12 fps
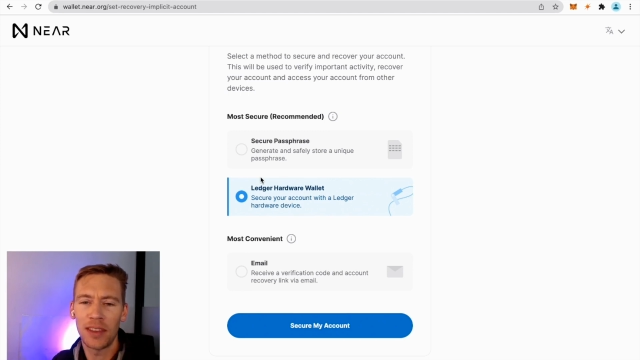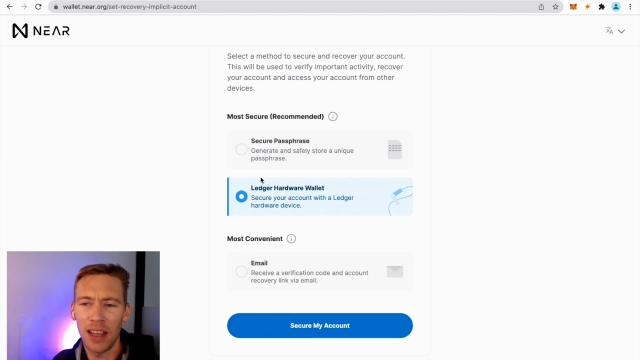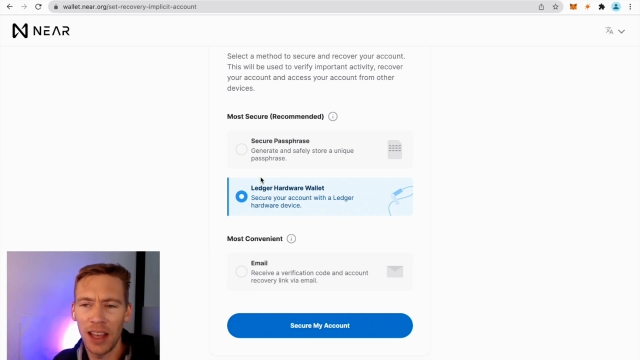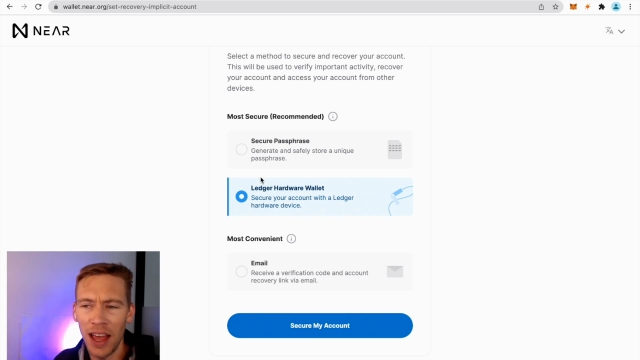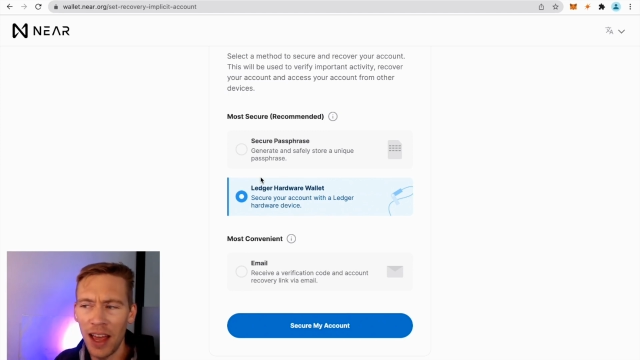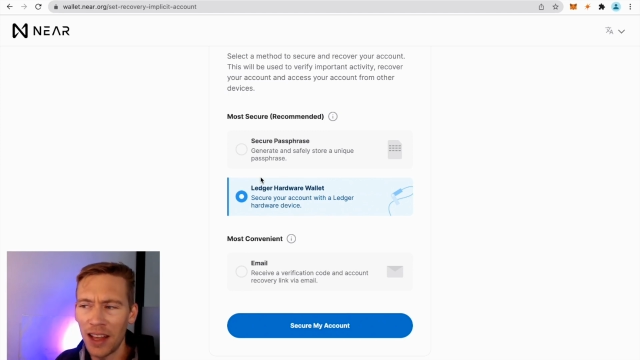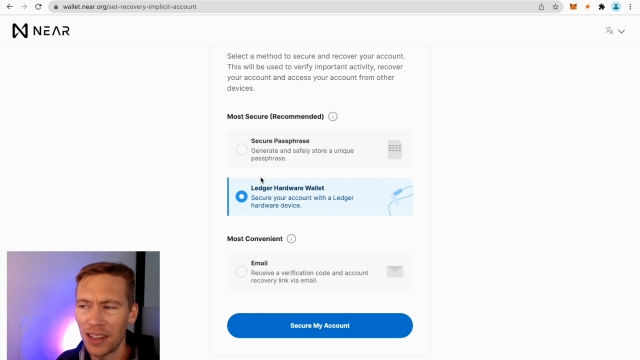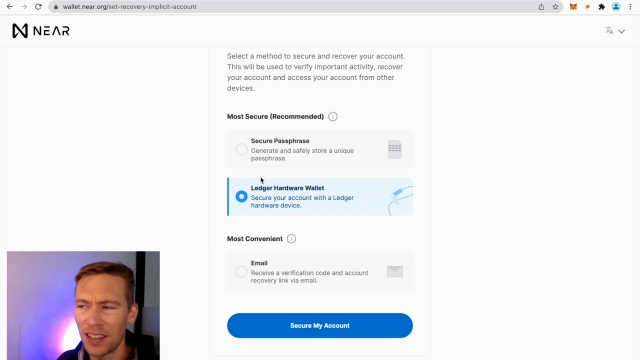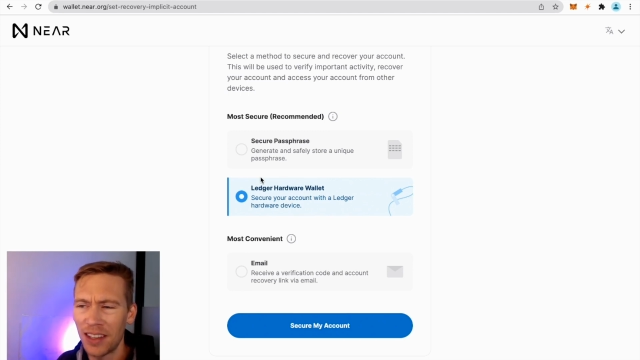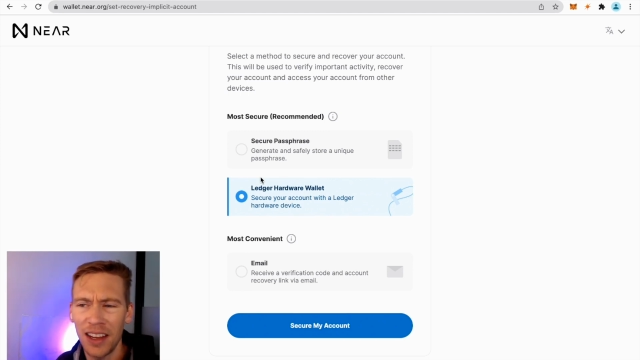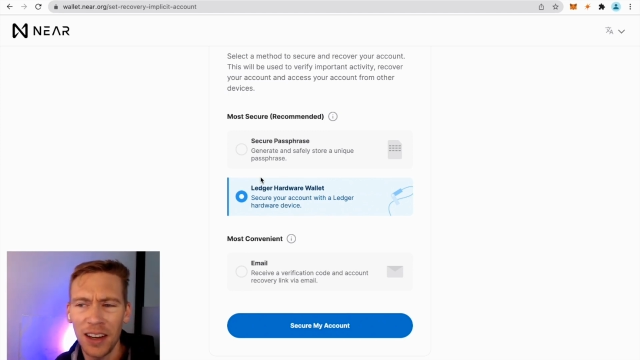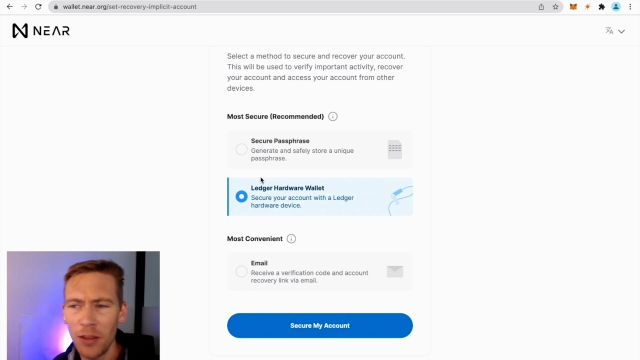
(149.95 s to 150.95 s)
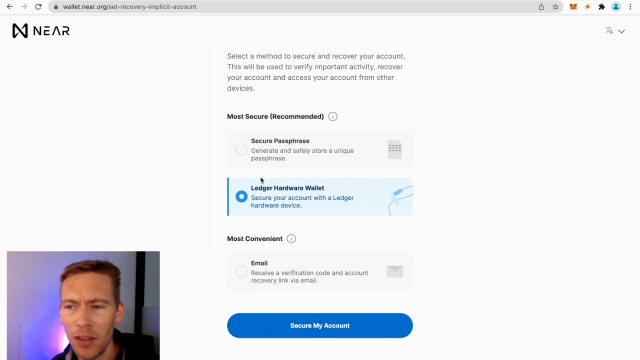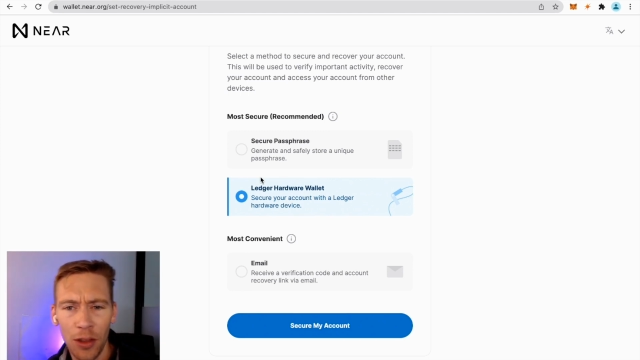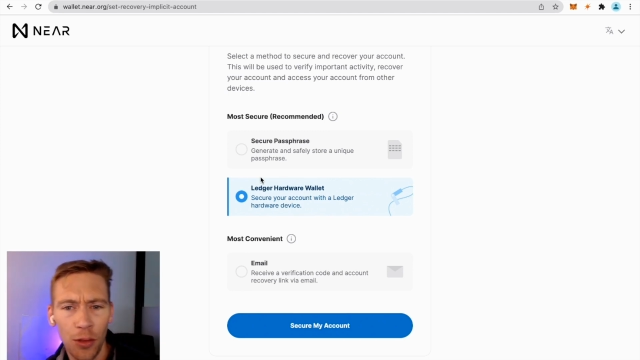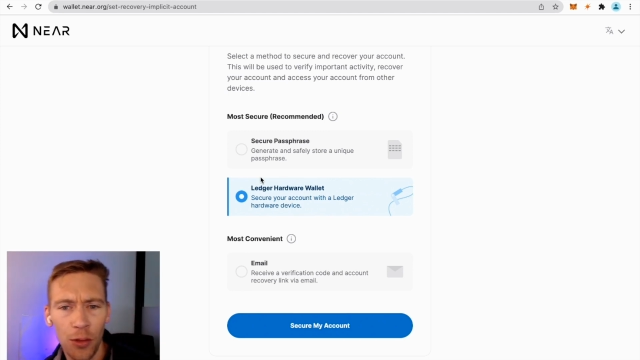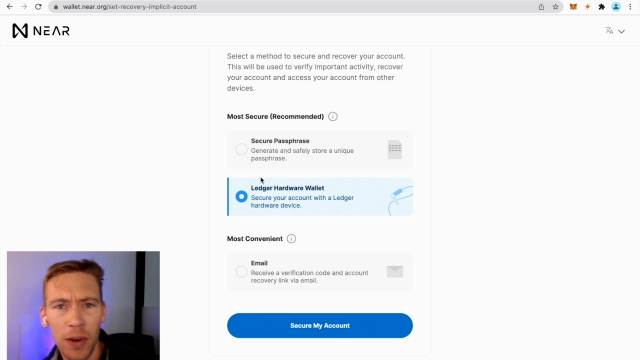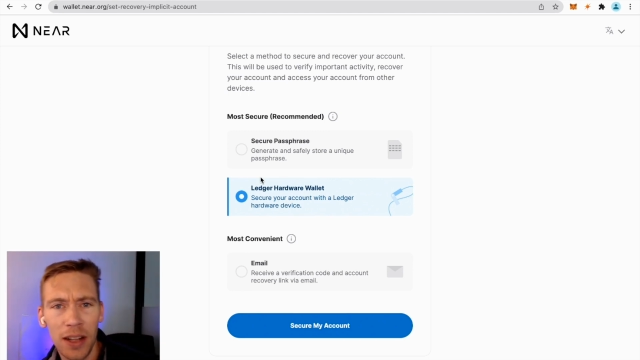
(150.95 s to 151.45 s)
The S can do like
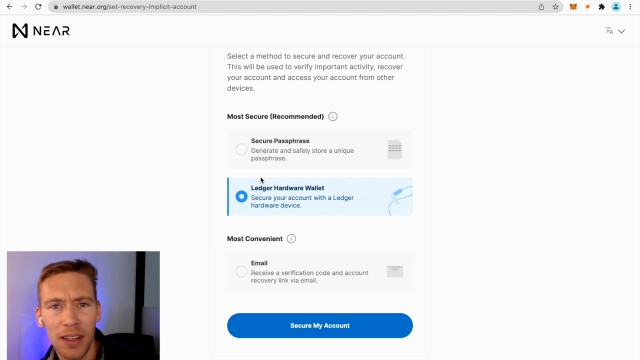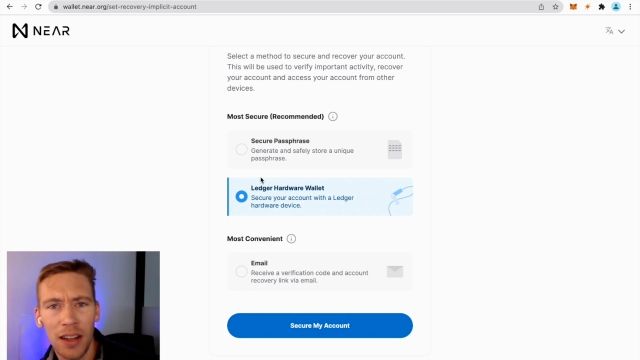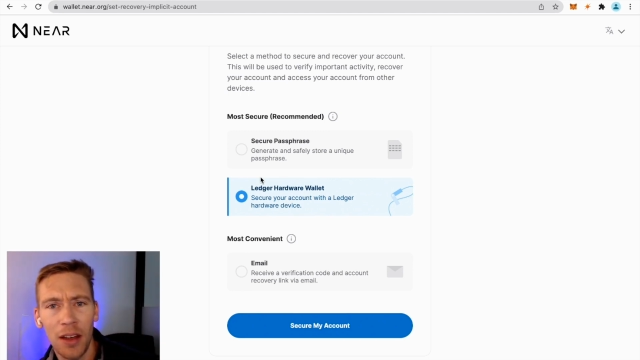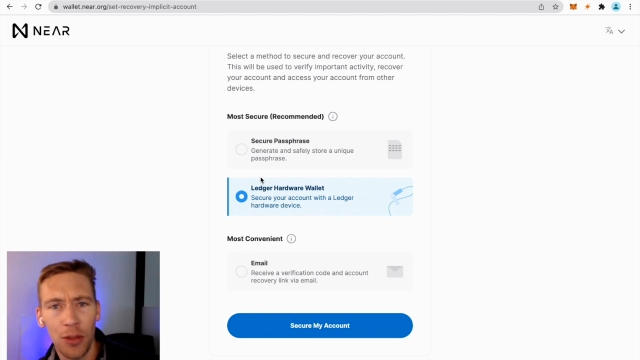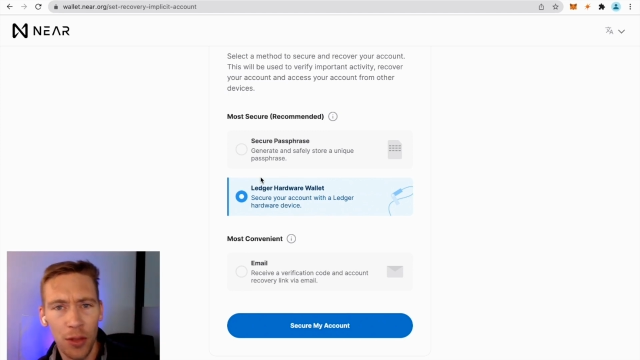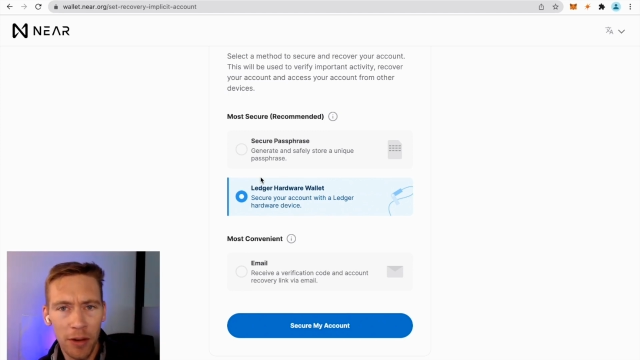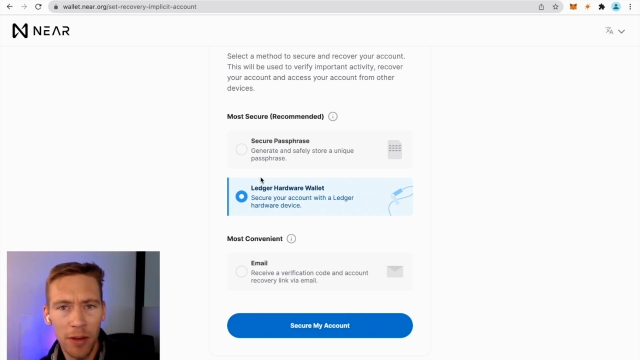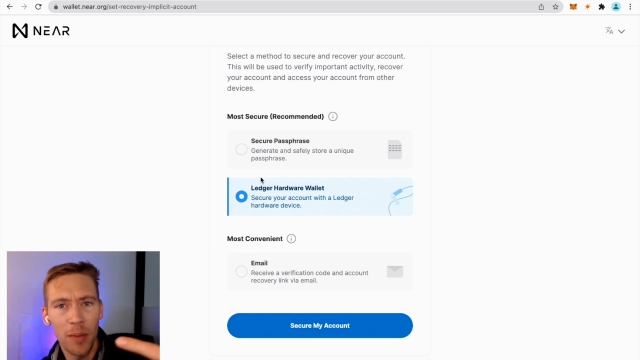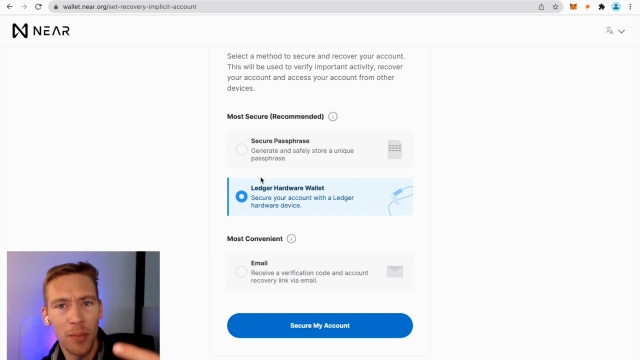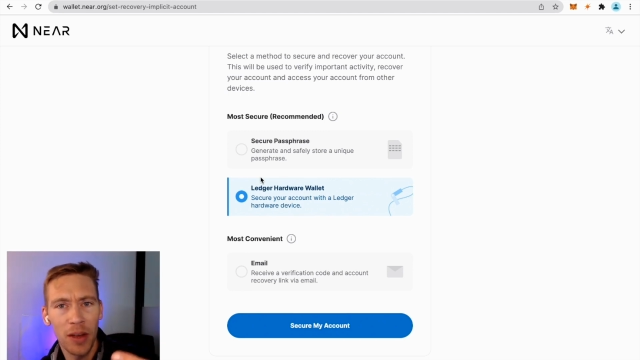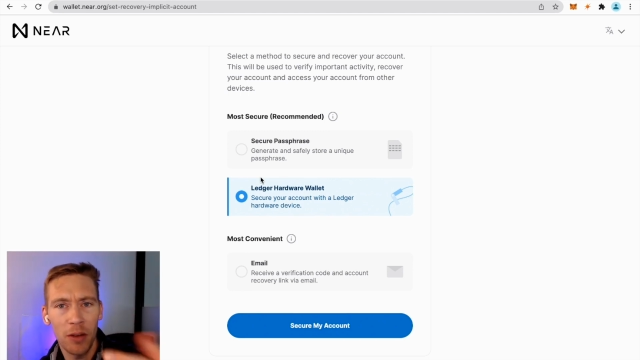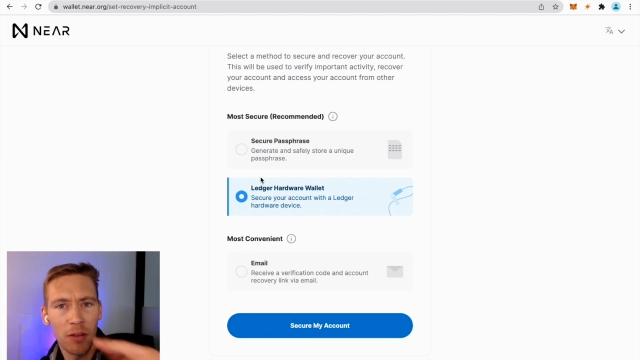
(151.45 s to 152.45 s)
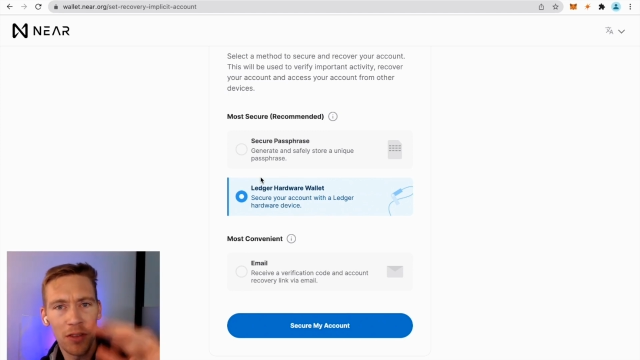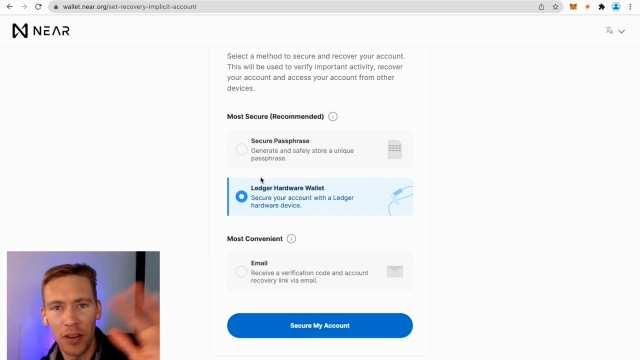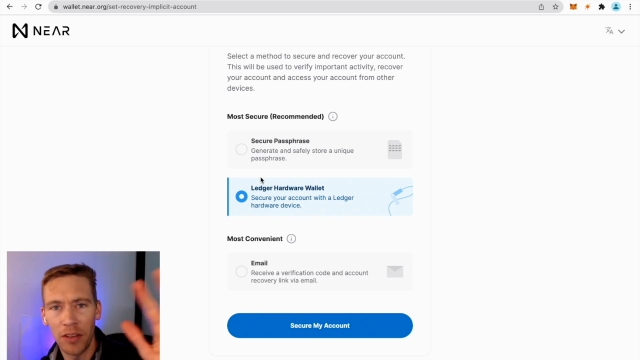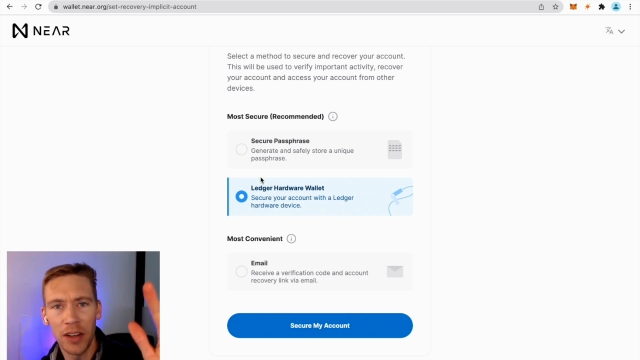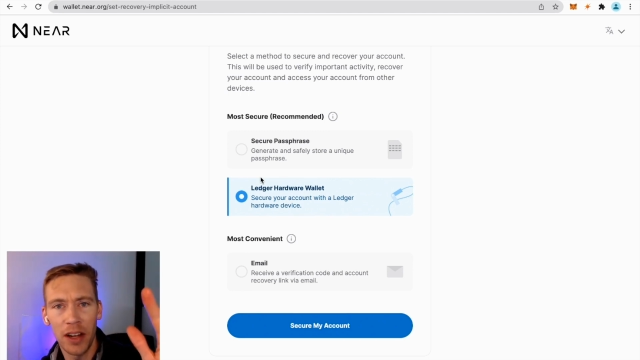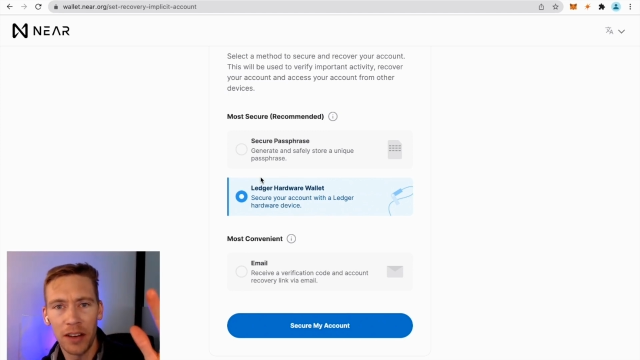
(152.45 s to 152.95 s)
three. It's like Ethereum and Bitcoin, then
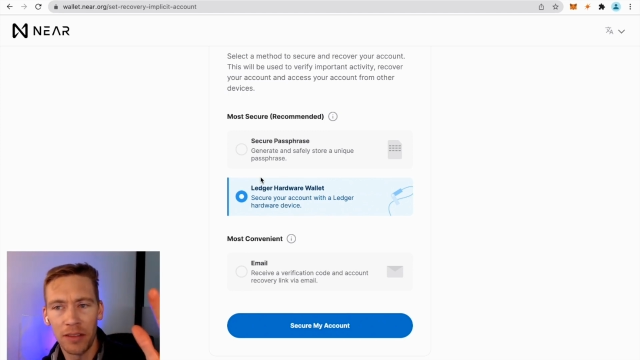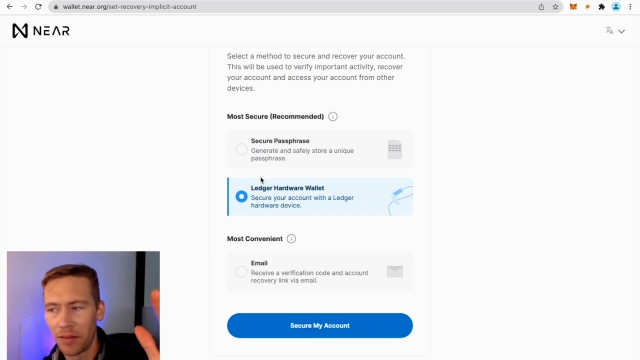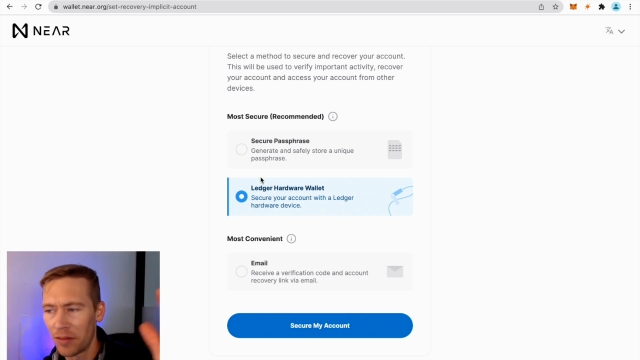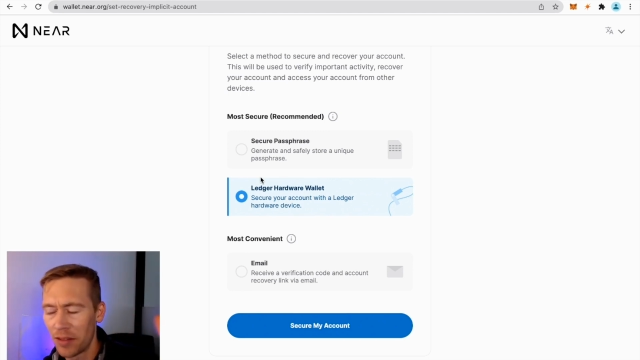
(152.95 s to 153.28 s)
you're done.